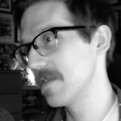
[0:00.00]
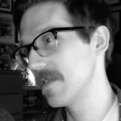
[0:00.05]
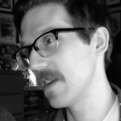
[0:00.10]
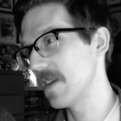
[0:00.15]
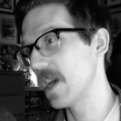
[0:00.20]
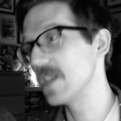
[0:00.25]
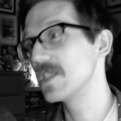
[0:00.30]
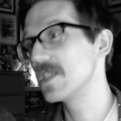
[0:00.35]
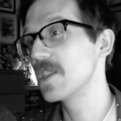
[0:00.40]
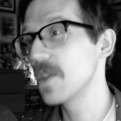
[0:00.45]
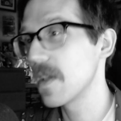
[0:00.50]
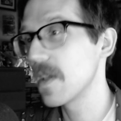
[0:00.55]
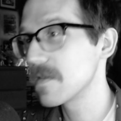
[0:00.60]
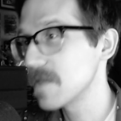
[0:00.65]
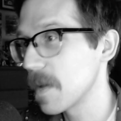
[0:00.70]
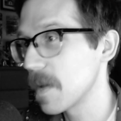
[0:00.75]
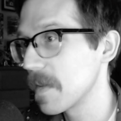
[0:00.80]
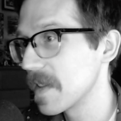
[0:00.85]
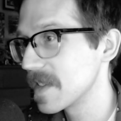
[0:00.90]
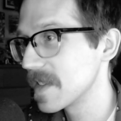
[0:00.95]
Until you have
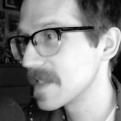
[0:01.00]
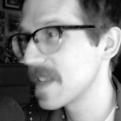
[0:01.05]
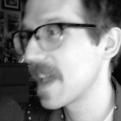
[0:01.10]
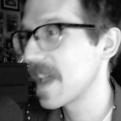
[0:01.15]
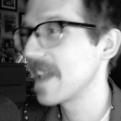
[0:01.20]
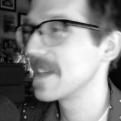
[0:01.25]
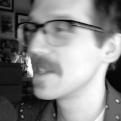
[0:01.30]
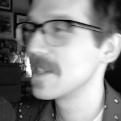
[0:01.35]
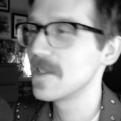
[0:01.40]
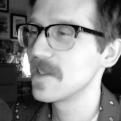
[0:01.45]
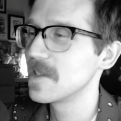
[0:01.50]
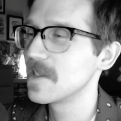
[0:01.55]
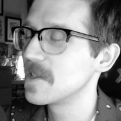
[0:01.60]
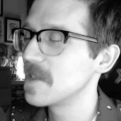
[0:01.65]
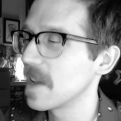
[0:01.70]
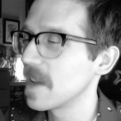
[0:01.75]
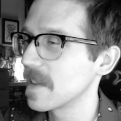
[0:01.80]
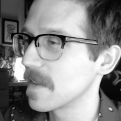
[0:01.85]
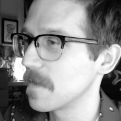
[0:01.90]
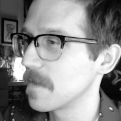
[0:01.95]
something to say, just
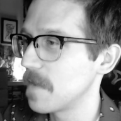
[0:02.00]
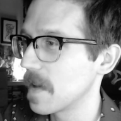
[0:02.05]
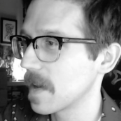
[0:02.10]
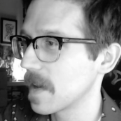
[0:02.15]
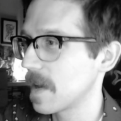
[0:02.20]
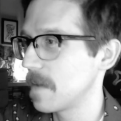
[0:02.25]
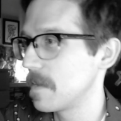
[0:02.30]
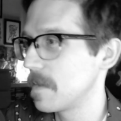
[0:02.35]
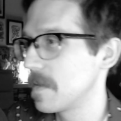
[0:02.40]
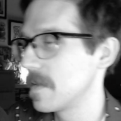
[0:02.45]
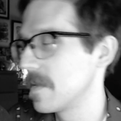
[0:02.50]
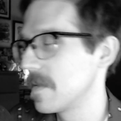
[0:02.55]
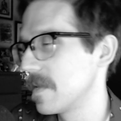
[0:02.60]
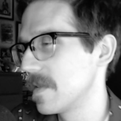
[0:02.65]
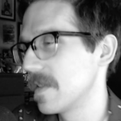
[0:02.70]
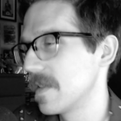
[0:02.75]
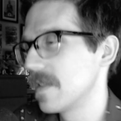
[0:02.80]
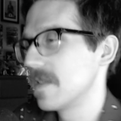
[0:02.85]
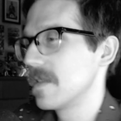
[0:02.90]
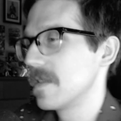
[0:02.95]
shut the fuck up.
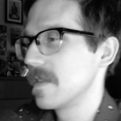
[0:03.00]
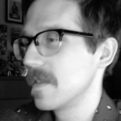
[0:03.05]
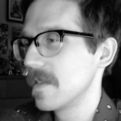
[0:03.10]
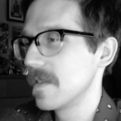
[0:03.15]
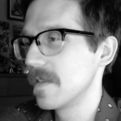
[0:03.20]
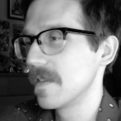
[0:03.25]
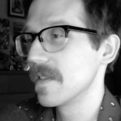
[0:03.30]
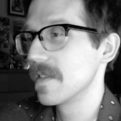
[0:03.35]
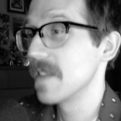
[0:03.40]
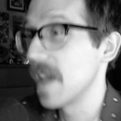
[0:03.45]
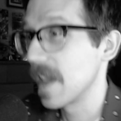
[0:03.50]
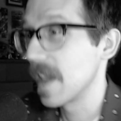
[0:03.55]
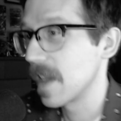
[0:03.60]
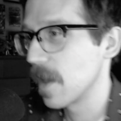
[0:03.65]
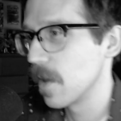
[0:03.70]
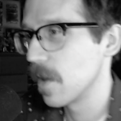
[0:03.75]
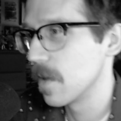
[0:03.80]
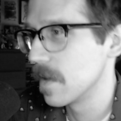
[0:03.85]
Thank you.